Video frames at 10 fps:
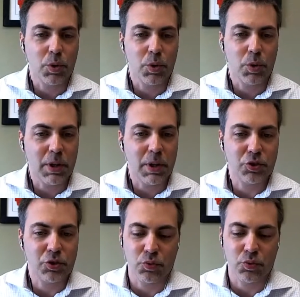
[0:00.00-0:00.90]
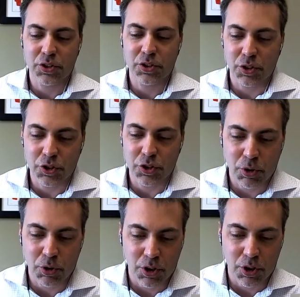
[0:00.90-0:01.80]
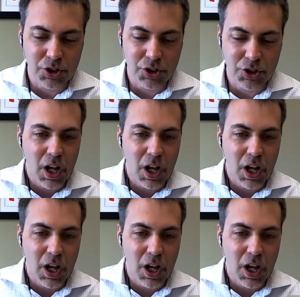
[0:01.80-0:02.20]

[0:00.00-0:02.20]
welcome back to Research Perch.